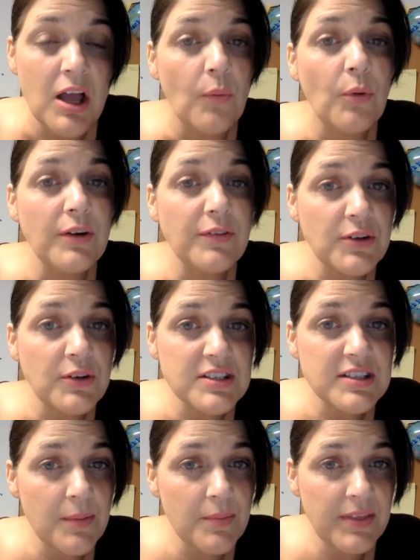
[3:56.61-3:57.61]
Or if there's
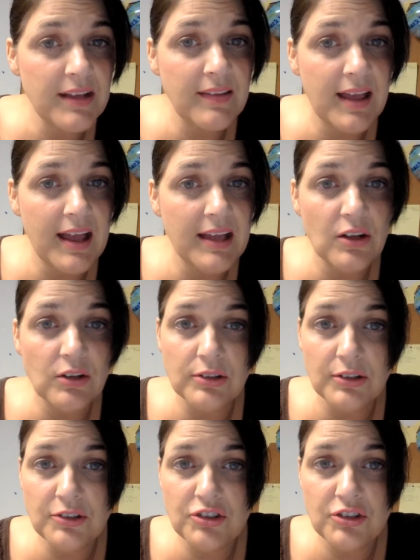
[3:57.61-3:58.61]
something that
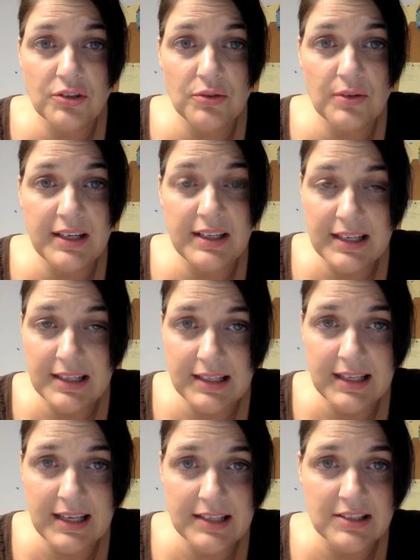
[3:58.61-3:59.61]
alerts you and
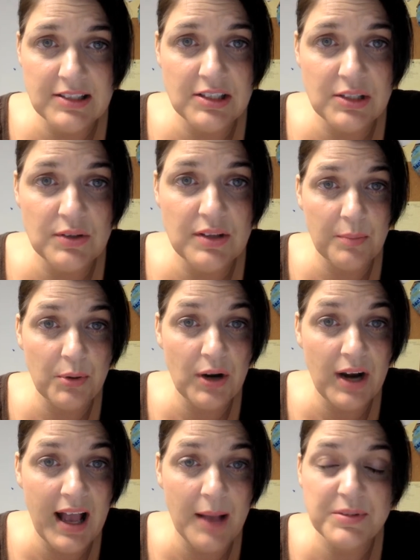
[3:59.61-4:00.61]
indicates to you
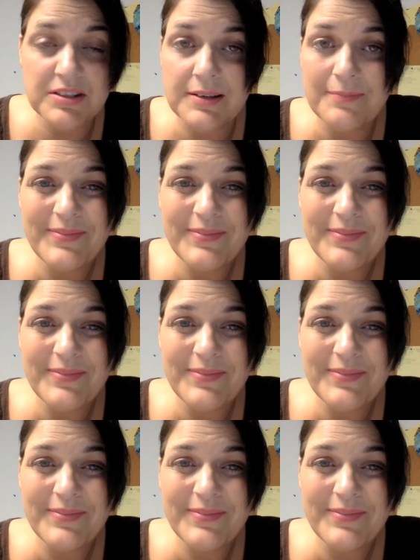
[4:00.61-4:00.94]
perhaps